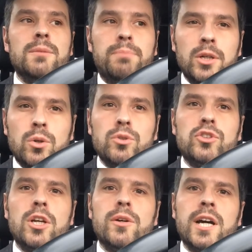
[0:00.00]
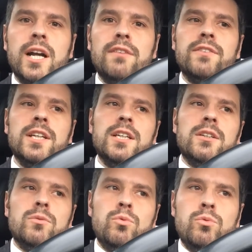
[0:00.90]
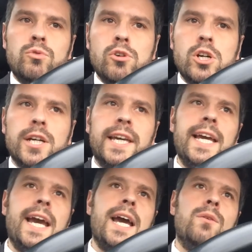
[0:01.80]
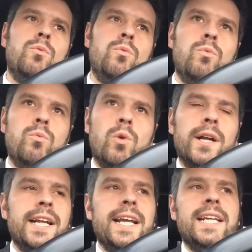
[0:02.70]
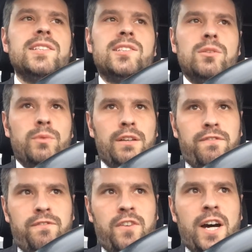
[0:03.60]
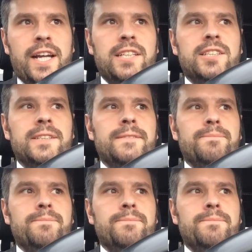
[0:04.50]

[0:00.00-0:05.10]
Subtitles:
but also kind of working out what it is that we find...